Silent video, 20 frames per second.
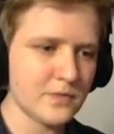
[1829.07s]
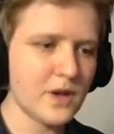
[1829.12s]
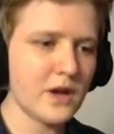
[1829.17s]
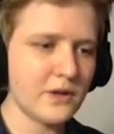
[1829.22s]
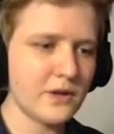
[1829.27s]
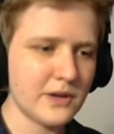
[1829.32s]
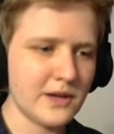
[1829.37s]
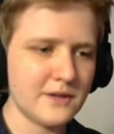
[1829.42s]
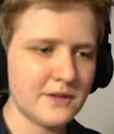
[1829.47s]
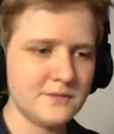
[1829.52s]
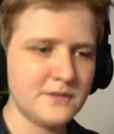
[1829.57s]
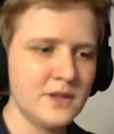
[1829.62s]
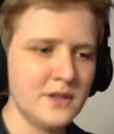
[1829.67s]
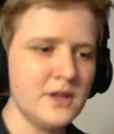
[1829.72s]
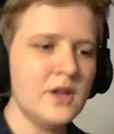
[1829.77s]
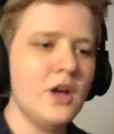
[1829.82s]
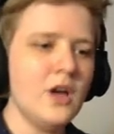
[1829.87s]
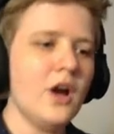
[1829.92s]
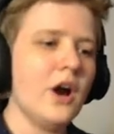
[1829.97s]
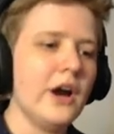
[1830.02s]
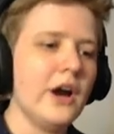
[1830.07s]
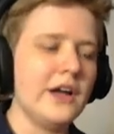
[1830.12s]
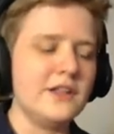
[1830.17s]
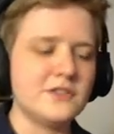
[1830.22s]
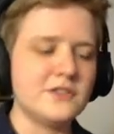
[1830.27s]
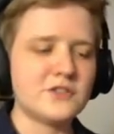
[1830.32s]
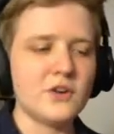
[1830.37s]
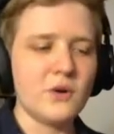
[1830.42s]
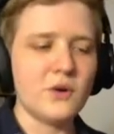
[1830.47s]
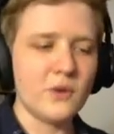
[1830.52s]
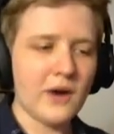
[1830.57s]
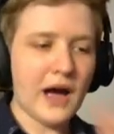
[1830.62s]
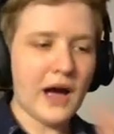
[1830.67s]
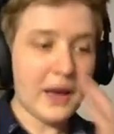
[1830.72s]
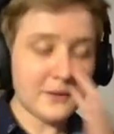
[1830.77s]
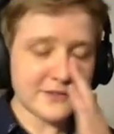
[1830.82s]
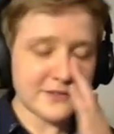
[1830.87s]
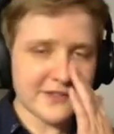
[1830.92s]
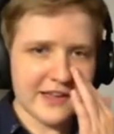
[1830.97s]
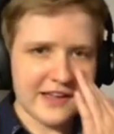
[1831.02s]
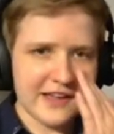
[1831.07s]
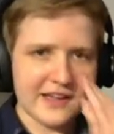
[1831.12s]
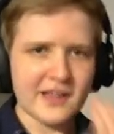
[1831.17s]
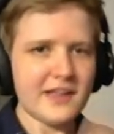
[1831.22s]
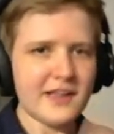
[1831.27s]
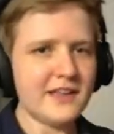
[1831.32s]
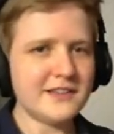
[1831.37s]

Okay. Alright, so I was saying,